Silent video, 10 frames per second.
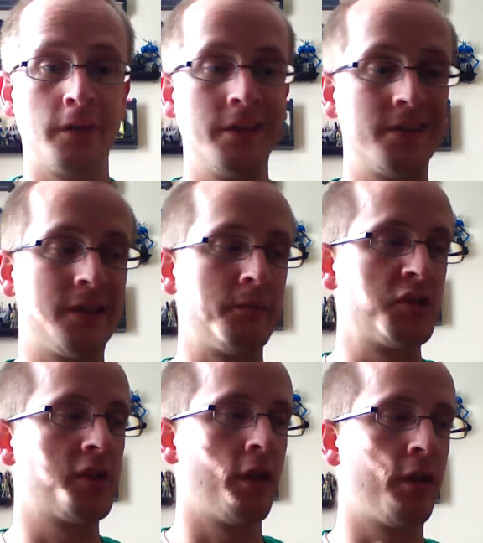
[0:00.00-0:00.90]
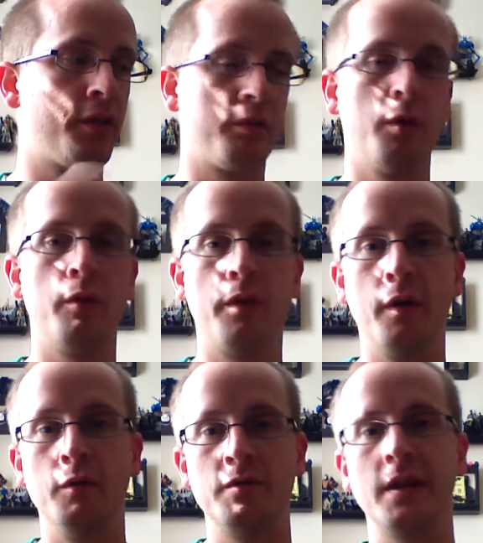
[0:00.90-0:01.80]
on this is I'm just going to throw
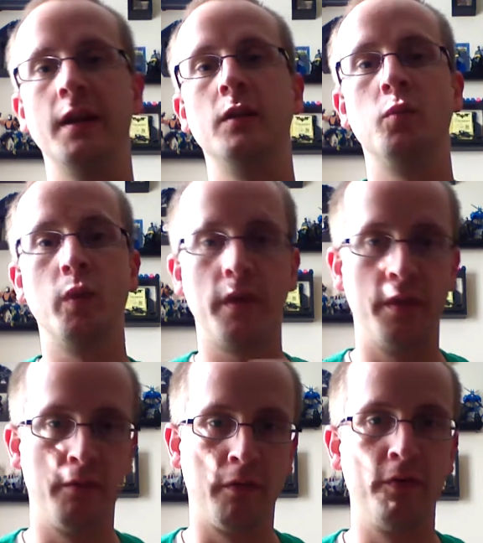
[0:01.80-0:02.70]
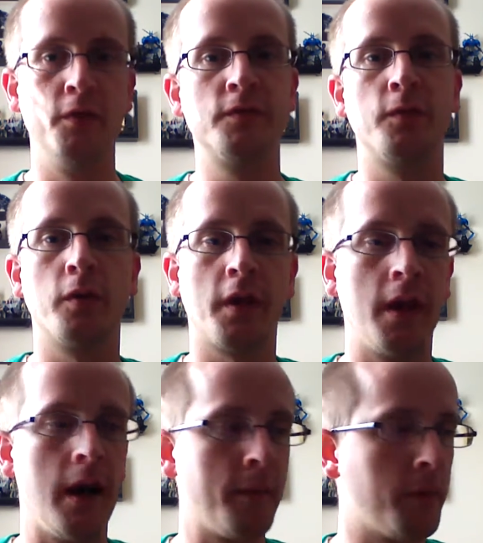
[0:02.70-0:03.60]
those in with the reviews for the
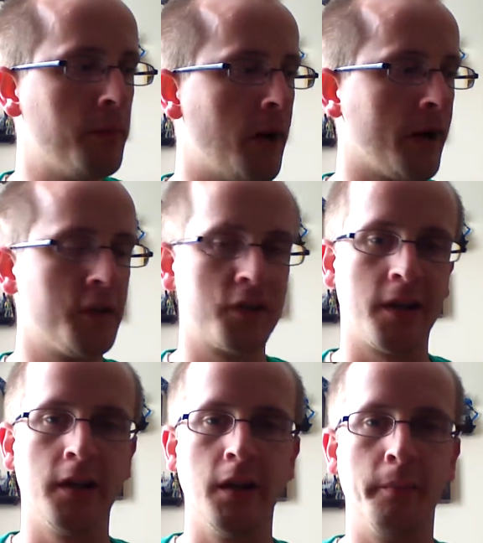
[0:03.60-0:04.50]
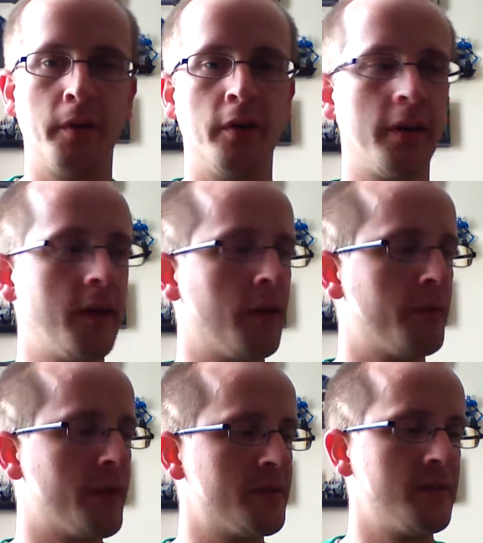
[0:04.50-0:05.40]
Comic Block and just kind of lump it all together
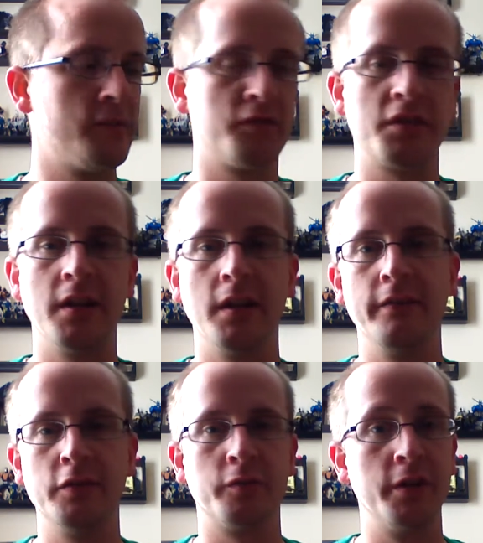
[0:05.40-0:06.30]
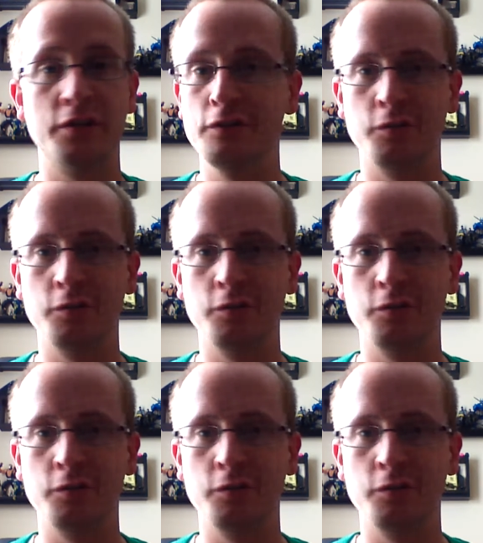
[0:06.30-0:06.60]
because these are just individual issues.